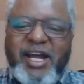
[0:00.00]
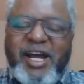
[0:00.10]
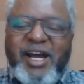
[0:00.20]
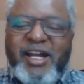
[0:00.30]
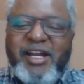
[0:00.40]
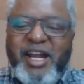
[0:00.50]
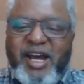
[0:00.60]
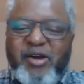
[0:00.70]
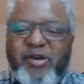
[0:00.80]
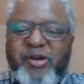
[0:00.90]
are
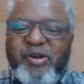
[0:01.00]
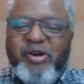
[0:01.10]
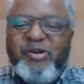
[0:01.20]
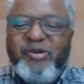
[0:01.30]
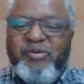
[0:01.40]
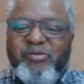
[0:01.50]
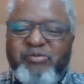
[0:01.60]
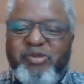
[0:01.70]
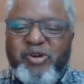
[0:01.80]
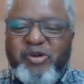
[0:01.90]
now
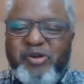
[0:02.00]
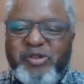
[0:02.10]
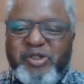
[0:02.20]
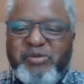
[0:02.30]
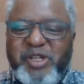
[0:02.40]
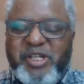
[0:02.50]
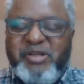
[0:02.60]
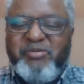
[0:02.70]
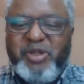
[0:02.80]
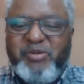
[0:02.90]
non-Borno
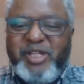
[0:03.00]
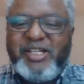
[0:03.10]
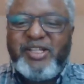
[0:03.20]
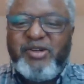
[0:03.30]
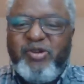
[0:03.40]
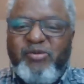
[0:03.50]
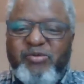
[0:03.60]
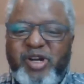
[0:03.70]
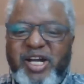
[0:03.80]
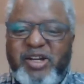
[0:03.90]
speaking people. That's a
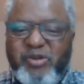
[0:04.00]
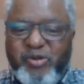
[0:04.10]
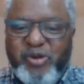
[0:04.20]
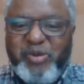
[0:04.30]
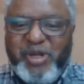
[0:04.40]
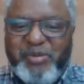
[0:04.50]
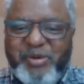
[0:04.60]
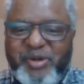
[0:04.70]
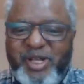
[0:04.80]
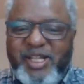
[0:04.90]
non-Kanuri
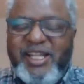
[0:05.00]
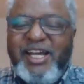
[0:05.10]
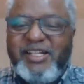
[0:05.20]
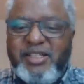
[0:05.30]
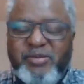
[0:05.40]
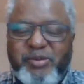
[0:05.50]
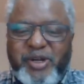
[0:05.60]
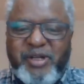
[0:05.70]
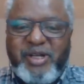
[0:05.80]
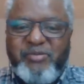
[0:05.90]
people. They are
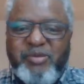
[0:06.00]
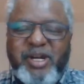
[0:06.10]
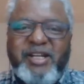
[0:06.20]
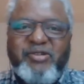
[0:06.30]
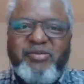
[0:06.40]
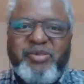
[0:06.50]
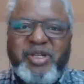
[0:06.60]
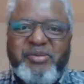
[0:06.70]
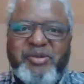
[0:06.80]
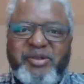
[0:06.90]
different brand of
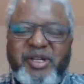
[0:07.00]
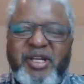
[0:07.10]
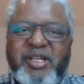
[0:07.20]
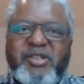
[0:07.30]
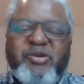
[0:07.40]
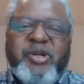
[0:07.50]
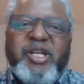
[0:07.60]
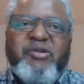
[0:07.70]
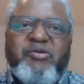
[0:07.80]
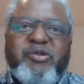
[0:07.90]
people. So
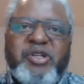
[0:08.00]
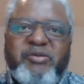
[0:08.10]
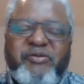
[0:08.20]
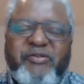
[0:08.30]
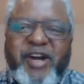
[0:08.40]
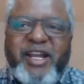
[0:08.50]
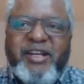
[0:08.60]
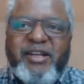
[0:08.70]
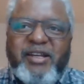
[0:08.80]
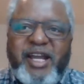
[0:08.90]
he couldn't
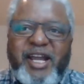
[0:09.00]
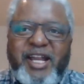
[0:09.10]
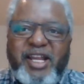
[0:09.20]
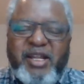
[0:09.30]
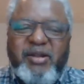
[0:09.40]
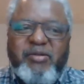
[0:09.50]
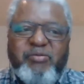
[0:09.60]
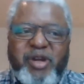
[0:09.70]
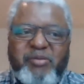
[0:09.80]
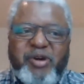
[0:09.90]
find any
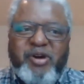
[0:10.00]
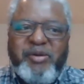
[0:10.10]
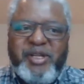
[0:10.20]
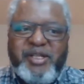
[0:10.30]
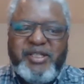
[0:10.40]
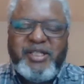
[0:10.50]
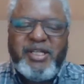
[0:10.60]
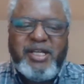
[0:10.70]
member of his